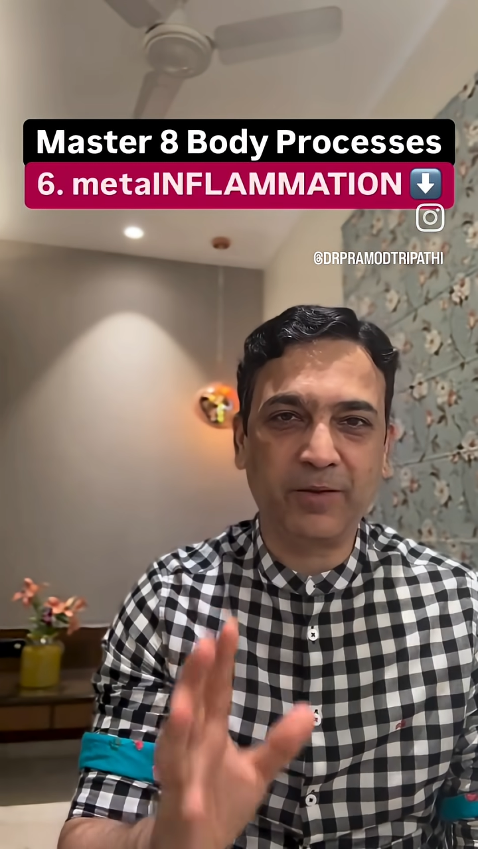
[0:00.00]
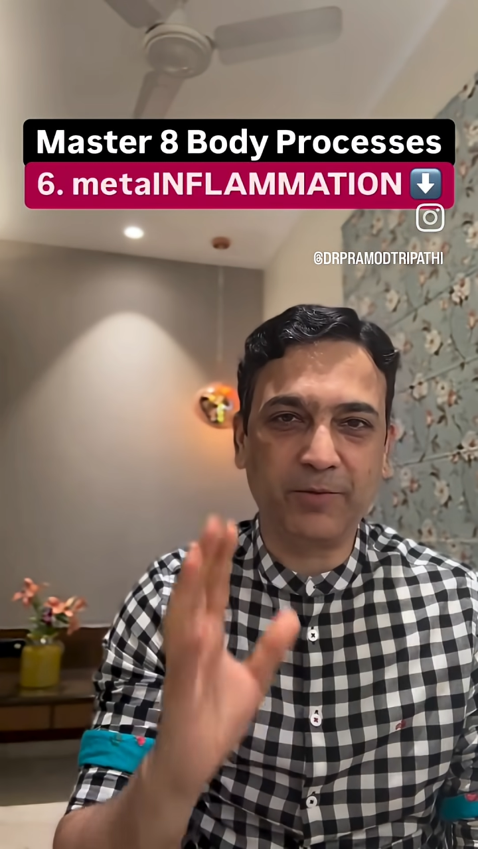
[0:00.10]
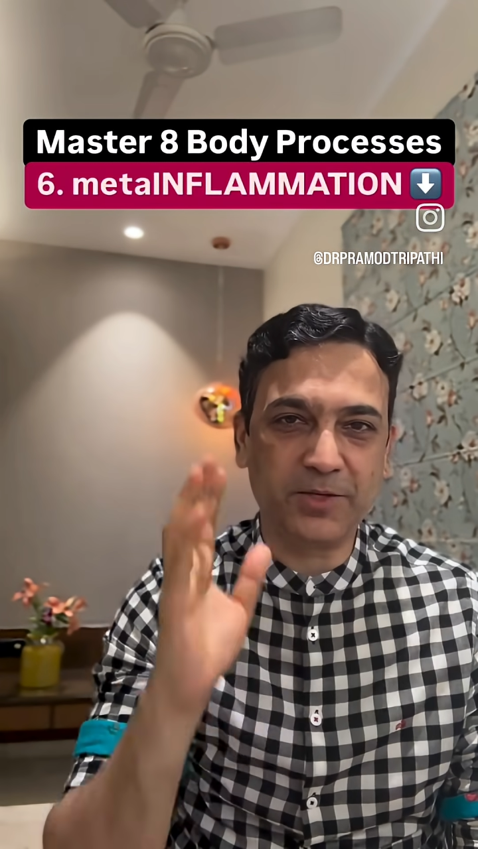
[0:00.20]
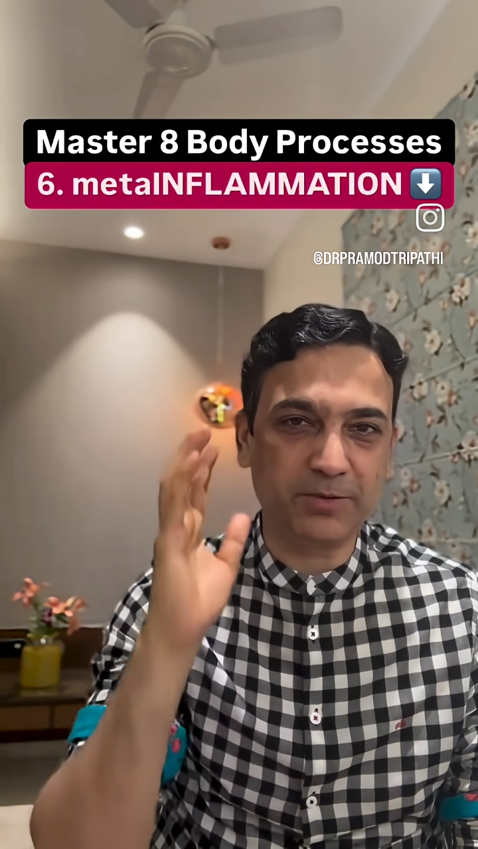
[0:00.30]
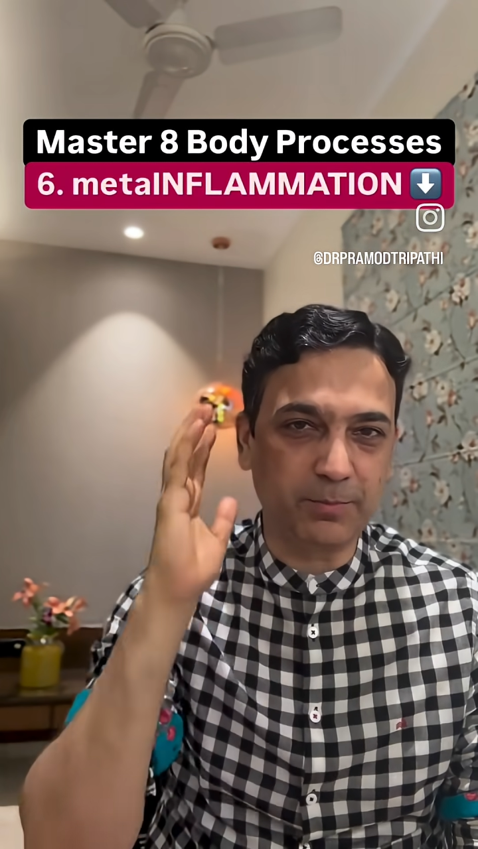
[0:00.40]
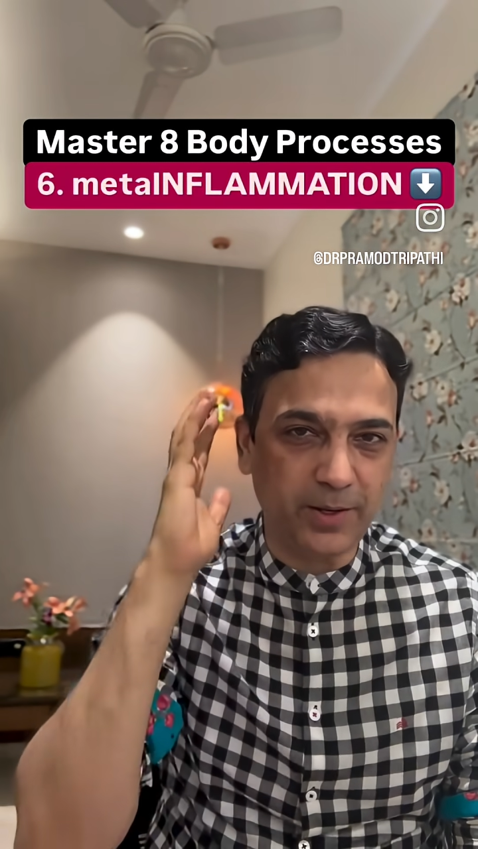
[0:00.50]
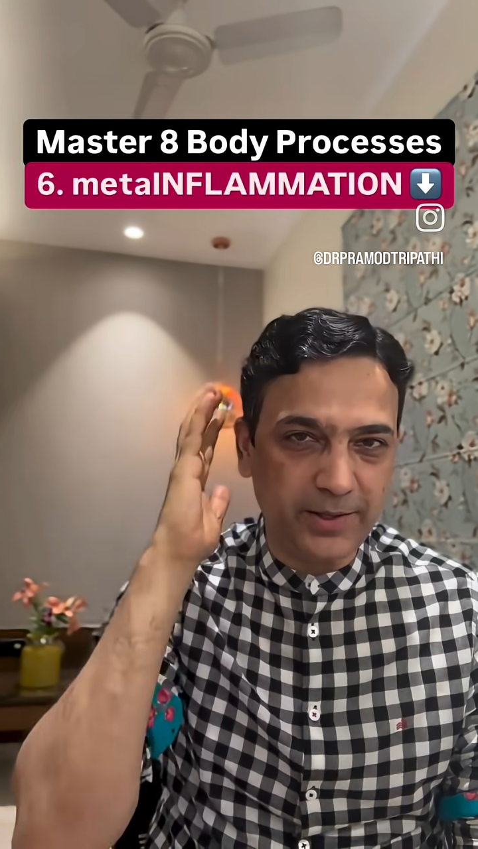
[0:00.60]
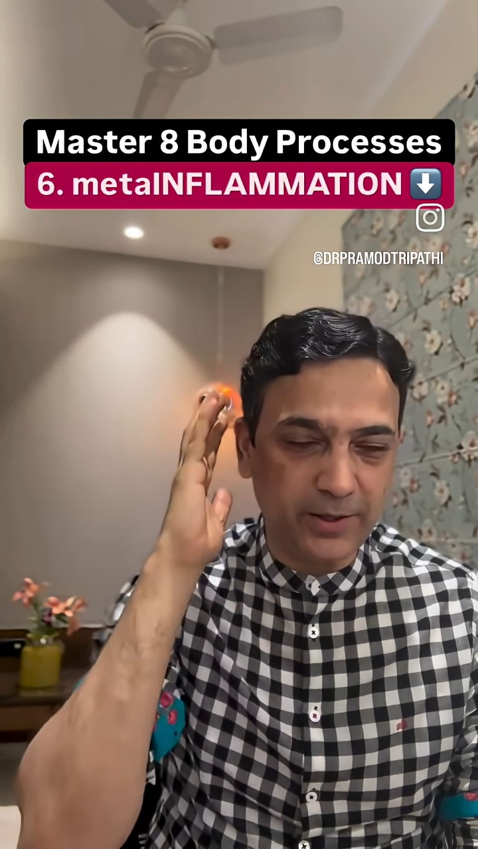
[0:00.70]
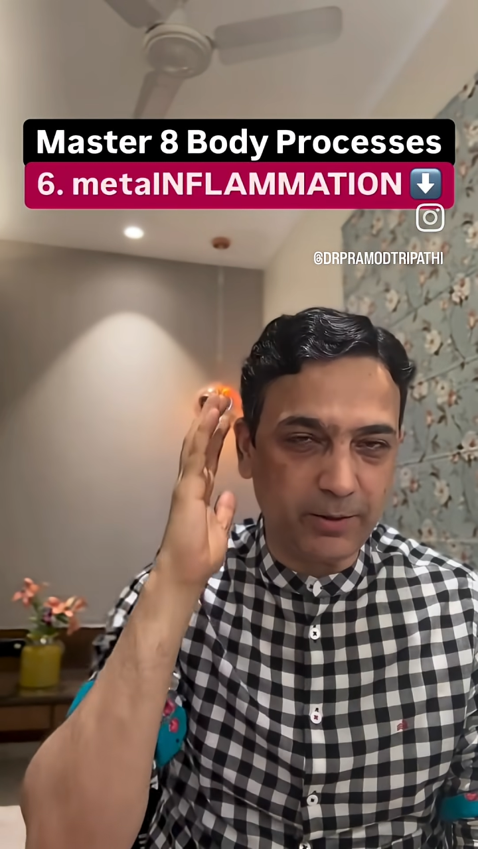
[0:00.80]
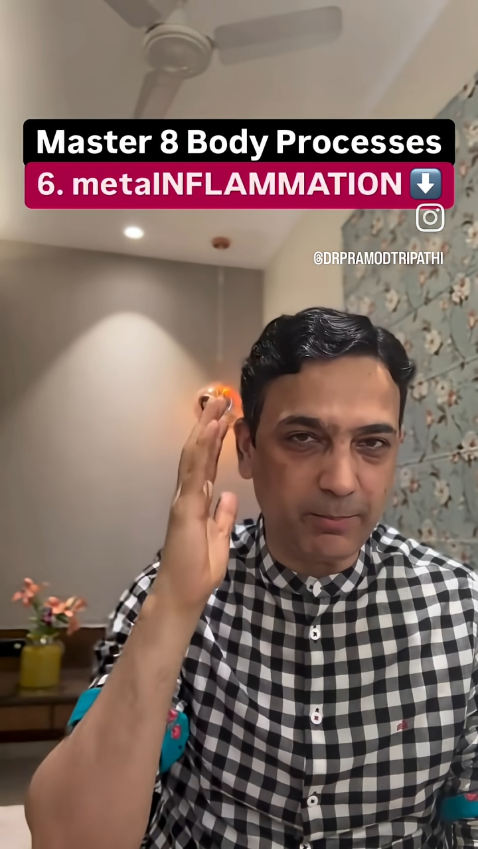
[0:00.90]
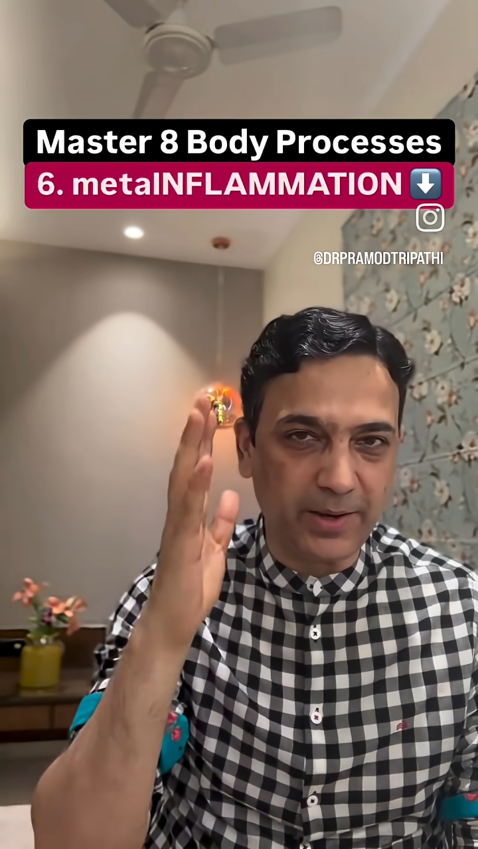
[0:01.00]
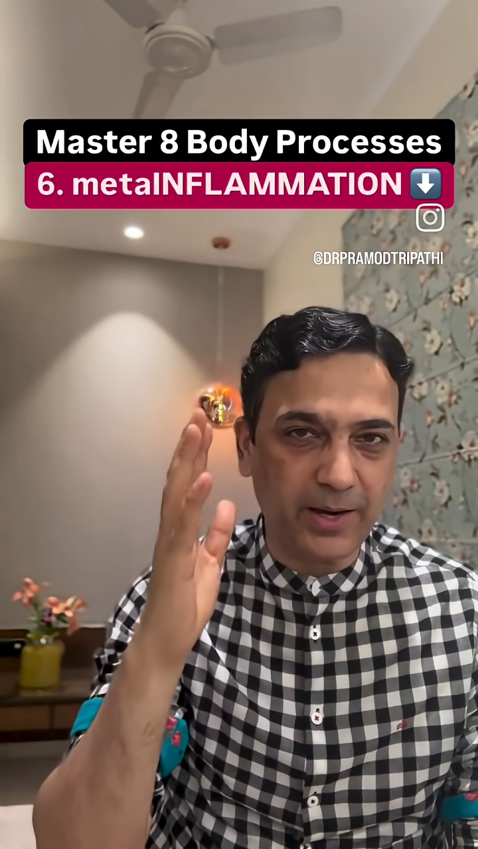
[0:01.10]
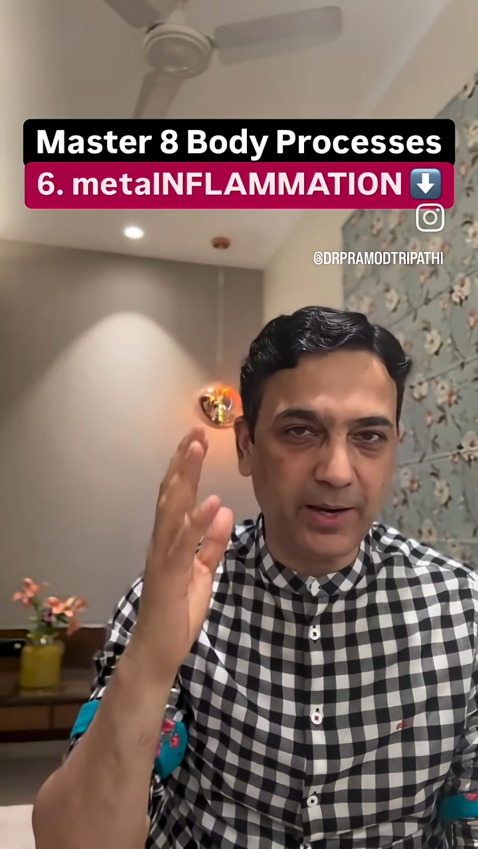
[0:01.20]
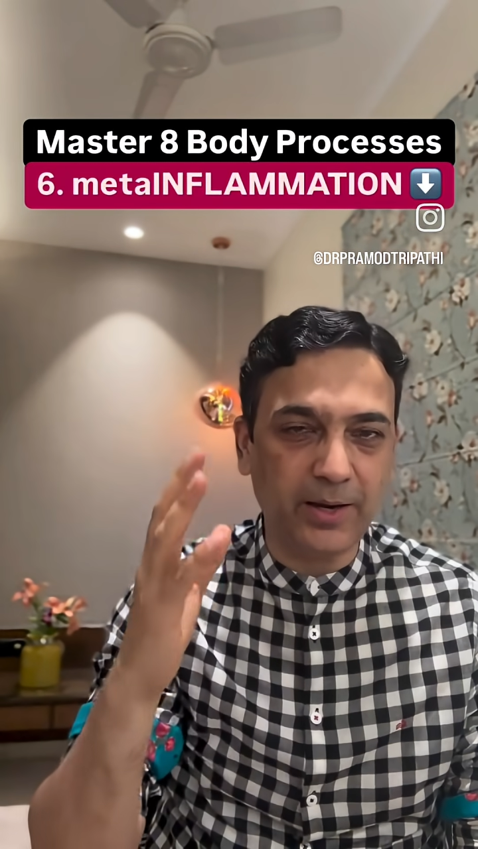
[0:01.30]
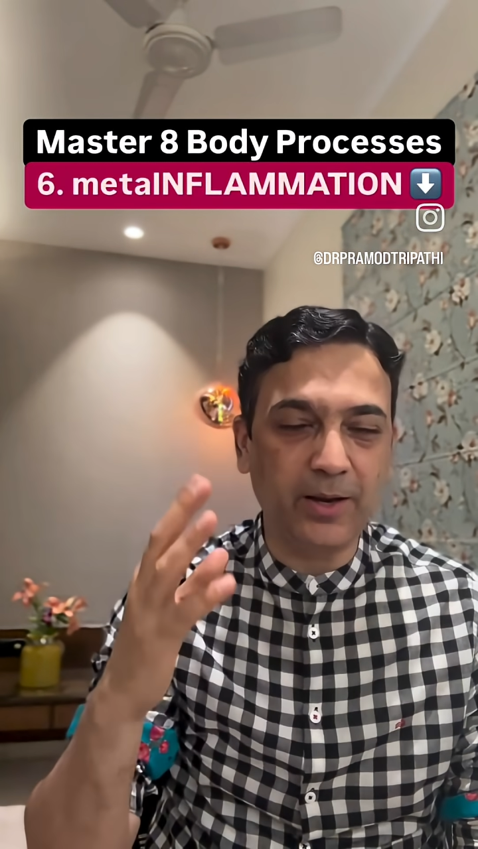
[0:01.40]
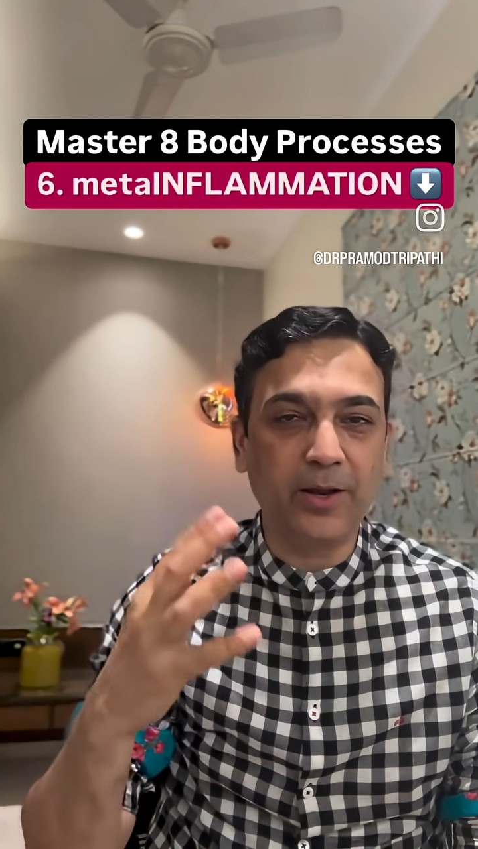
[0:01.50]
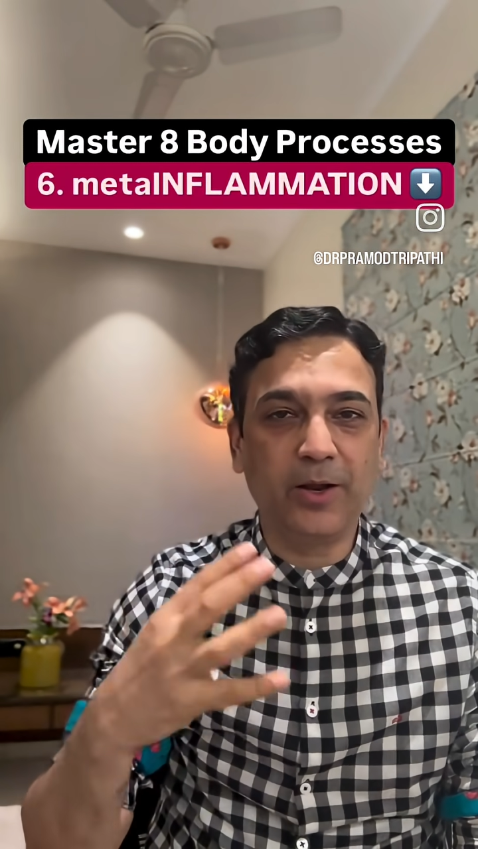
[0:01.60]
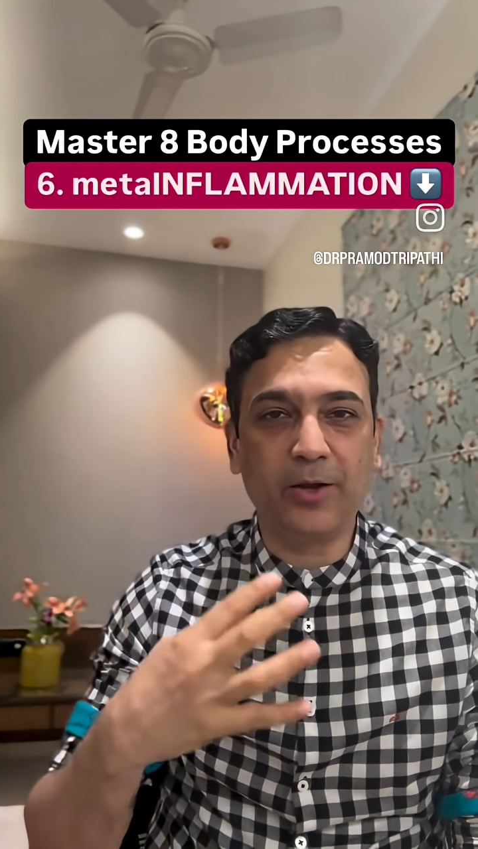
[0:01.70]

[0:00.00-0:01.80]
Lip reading: which is burning your brain,